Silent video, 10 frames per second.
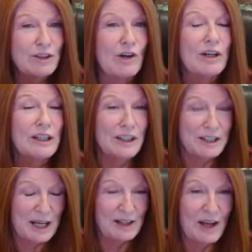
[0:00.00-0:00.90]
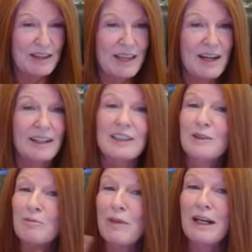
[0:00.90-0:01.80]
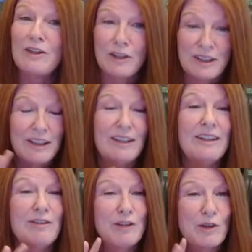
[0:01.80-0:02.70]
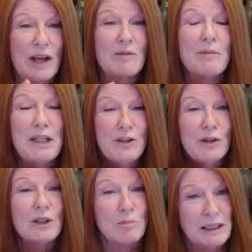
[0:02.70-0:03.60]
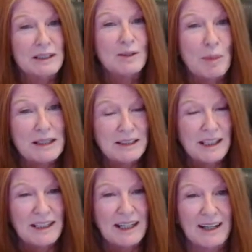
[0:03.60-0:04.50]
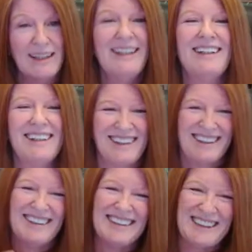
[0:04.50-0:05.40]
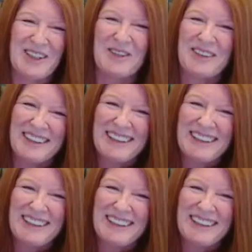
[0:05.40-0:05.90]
starting the day like that, because man, if you're like me, you could be a space cadet. So